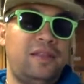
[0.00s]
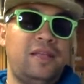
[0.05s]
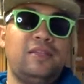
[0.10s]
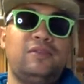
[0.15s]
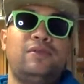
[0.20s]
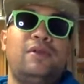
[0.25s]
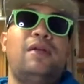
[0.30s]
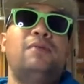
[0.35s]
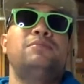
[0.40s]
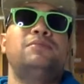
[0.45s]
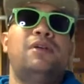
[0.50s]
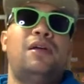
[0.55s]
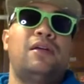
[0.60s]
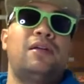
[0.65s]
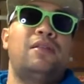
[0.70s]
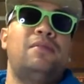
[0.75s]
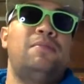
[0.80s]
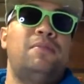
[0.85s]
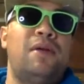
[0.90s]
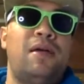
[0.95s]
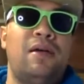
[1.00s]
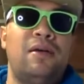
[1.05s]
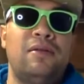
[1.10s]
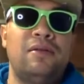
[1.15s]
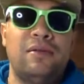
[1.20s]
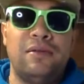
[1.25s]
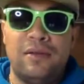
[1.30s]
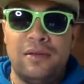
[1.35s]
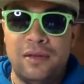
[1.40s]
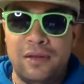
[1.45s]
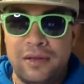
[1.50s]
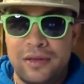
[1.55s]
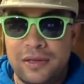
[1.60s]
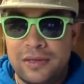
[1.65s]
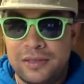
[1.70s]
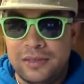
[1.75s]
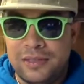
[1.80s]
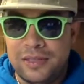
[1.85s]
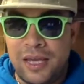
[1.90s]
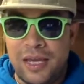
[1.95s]
That's what I'm talking about.
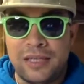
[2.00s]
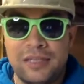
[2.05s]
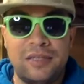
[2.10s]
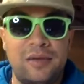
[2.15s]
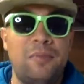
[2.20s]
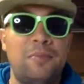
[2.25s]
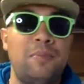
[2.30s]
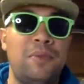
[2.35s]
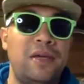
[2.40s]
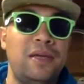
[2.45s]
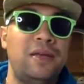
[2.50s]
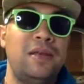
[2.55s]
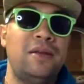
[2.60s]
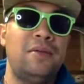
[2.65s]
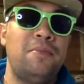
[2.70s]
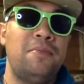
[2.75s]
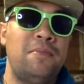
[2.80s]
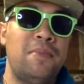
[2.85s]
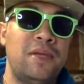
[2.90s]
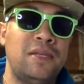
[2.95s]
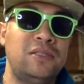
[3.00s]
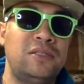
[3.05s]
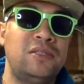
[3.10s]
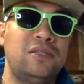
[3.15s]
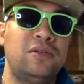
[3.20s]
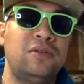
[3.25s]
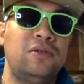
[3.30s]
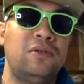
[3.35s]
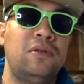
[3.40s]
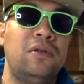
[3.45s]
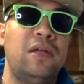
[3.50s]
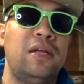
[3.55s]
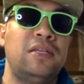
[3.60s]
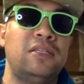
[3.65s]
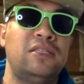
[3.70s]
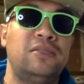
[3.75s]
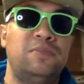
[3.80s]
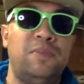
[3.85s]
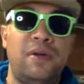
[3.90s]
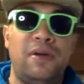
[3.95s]
Sex being a mystical
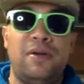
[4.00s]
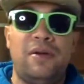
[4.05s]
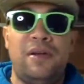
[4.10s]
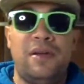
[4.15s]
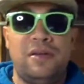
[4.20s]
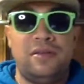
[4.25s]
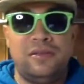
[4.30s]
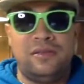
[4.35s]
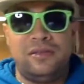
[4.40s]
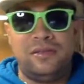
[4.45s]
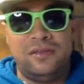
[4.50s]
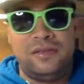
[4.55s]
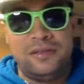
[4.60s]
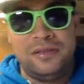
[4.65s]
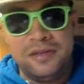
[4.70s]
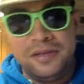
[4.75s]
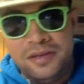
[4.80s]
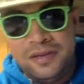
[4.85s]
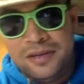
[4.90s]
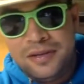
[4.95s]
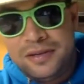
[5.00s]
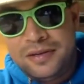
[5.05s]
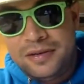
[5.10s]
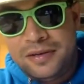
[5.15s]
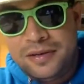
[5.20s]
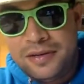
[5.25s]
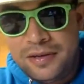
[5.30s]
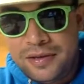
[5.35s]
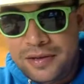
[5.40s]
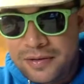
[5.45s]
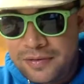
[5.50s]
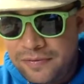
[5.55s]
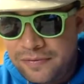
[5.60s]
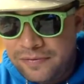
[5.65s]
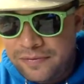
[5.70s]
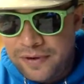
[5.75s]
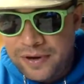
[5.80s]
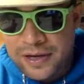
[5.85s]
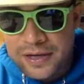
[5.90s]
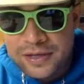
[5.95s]
experience.
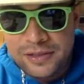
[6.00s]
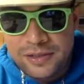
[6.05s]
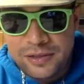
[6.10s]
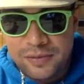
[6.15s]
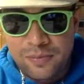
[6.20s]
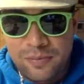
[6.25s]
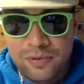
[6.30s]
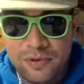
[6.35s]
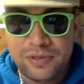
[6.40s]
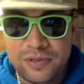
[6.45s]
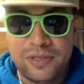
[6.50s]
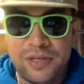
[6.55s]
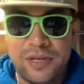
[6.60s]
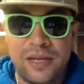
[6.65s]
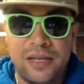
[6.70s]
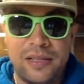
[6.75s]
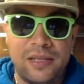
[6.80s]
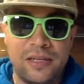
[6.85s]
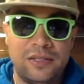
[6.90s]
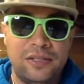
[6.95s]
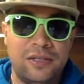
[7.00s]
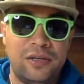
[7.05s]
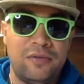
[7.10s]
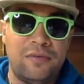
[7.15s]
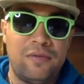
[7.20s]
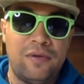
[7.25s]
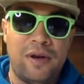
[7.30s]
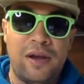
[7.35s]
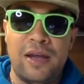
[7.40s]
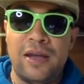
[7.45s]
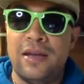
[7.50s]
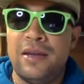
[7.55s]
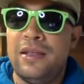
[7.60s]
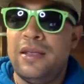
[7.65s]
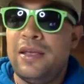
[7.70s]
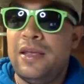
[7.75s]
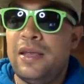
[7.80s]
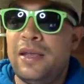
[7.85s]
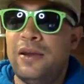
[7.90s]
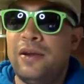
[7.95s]
Fucking Jim Morrison had that shit right.
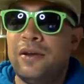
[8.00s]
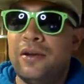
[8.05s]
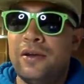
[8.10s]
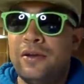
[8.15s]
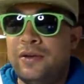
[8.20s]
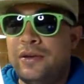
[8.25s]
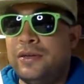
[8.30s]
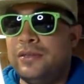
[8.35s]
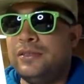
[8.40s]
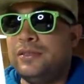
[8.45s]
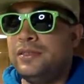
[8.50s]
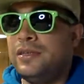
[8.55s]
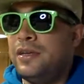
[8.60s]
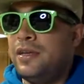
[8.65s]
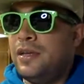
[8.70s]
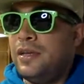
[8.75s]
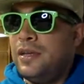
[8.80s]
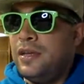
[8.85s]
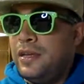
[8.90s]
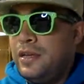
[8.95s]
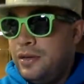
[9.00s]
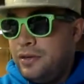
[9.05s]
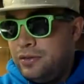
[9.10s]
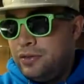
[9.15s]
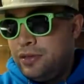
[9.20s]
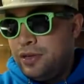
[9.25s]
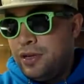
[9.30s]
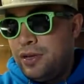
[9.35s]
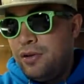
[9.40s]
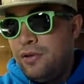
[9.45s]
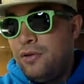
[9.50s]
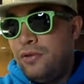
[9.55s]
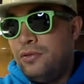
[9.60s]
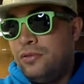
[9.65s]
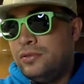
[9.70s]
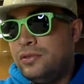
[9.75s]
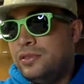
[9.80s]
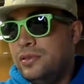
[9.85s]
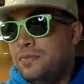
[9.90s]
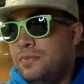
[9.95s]
Here you go. Here's a
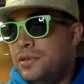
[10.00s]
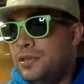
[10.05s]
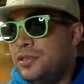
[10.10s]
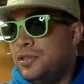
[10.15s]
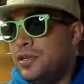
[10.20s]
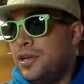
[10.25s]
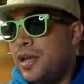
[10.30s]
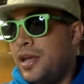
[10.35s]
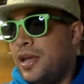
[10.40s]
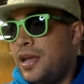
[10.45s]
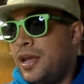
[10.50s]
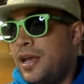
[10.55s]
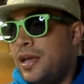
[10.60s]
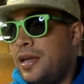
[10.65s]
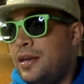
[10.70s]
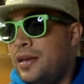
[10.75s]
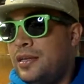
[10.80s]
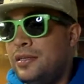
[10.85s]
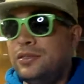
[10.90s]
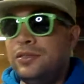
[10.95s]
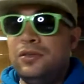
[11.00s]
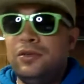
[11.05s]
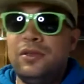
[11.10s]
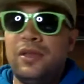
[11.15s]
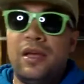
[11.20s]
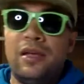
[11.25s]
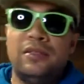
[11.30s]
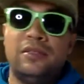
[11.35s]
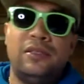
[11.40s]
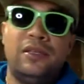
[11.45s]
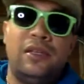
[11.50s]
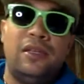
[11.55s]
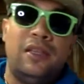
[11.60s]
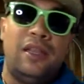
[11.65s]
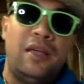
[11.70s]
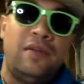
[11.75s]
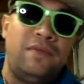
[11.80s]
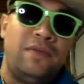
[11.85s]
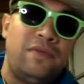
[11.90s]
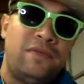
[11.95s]
old submission I had in
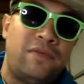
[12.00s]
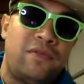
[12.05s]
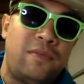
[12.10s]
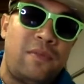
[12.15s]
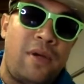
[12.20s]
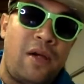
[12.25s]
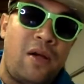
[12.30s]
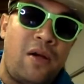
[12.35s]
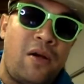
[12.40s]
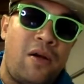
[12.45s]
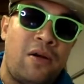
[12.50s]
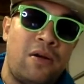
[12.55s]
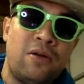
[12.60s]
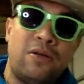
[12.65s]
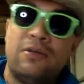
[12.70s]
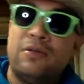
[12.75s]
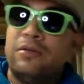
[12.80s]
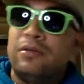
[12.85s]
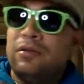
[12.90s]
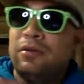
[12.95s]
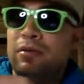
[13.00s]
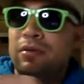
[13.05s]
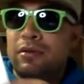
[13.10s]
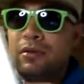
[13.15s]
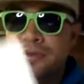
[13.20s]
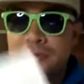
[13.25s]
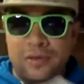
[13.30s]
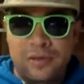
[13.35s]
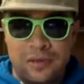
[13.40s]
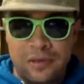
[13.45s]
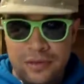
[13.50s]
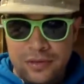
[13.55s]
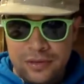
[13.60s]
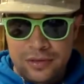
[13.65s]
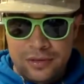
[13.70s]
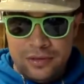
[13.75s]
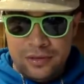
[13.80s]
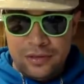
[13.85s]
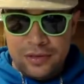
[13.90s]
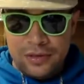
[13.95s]
2011 for my art.
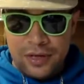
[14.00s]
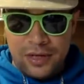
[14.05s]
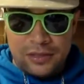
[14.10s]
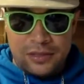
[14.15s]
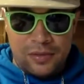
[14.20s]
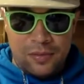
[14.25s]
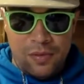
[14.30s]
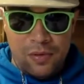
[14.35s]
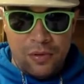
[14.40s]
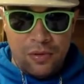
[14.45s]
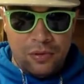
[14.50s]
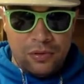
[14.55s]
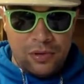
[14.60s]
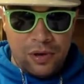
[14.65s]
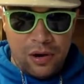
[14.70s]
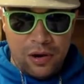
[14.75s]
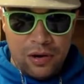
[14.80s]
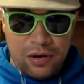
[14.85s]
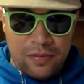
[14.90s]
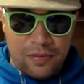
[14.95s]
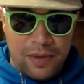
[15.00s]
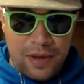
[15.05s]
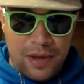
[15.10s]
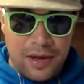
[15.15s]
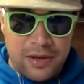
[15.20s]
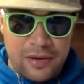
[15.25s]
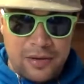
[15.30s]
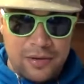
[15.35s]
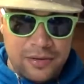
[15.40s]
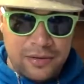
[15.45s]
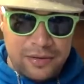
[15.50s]
Got some old art, man.